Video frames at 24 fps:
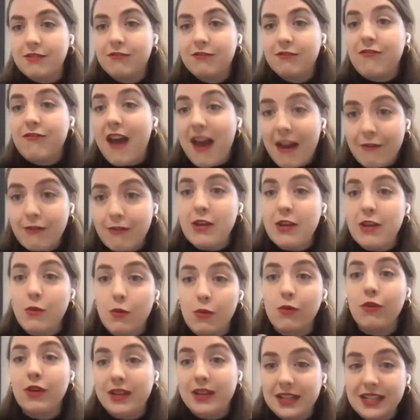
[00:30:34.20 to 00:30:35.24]
very
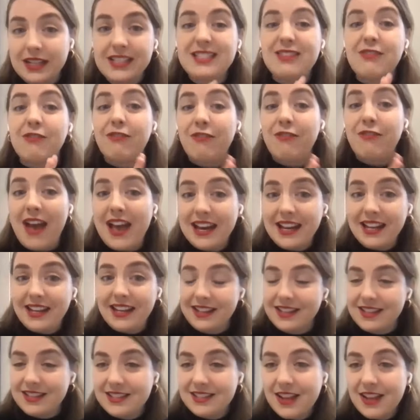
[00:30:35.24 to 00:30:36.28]
or at least fairly
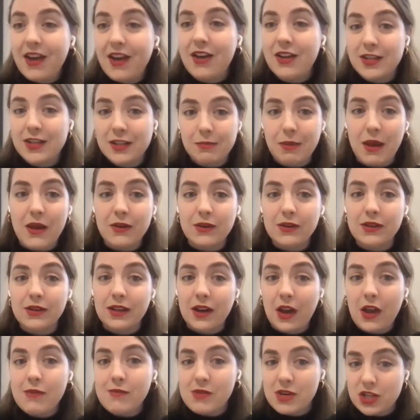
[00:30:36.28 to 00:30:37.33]
concerned about
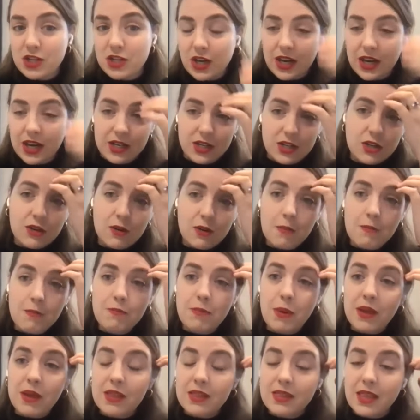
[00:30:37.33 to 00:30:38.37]
climate change.
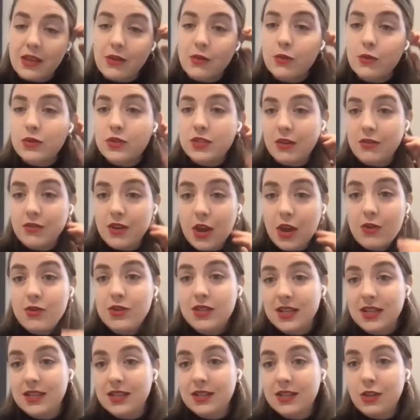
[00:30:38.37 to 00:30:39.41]
But they also
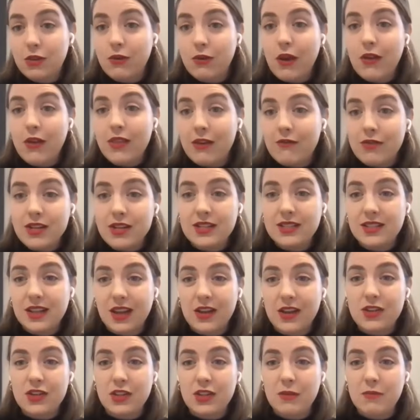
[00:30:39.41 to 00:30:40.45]
noted throughout their
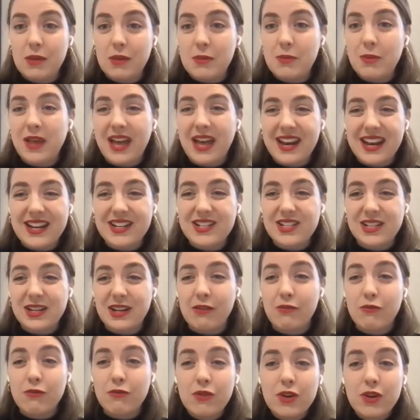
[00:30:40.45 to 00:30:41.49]
research that people had actually
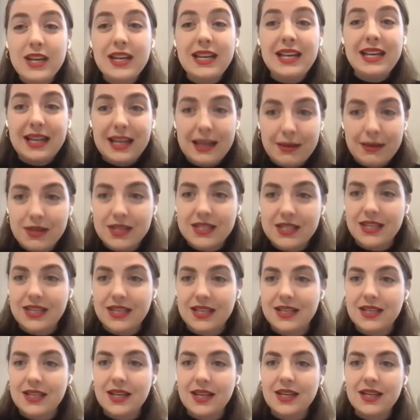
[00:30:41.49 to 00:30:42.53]
a really
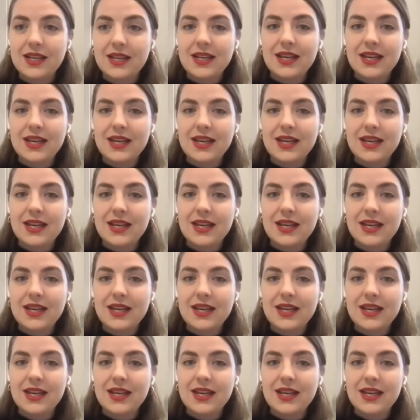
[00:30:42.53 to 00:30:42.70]
limited,